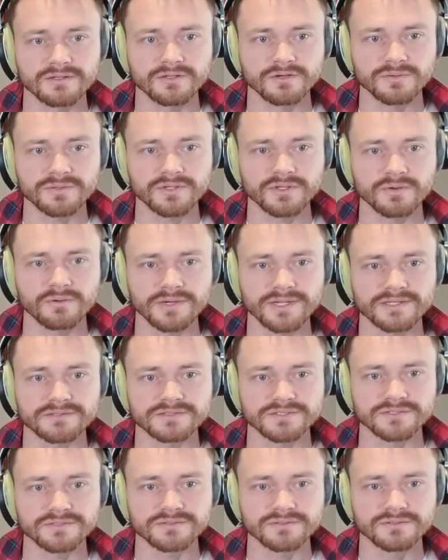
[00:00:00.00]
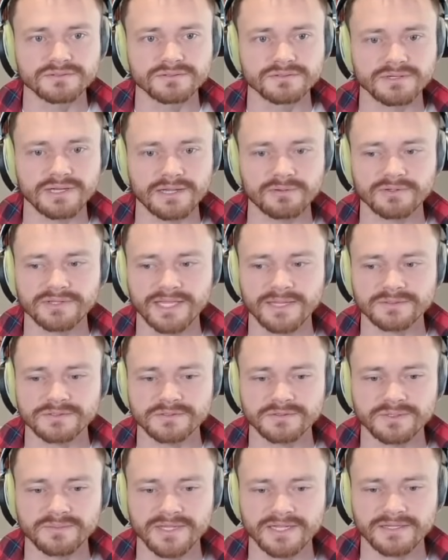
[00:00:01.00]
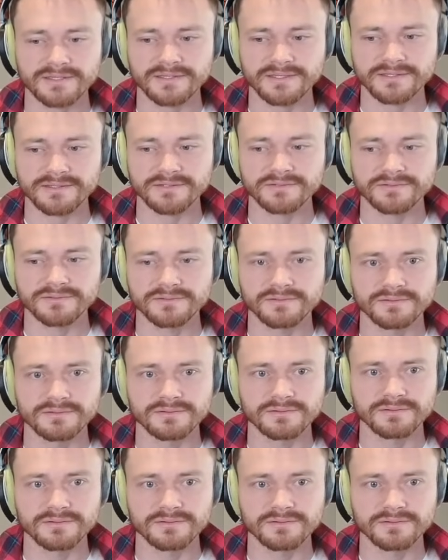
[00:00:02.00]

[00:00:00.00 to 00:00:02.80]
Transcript: They go with the Gorehand too. I will absolutely block that though.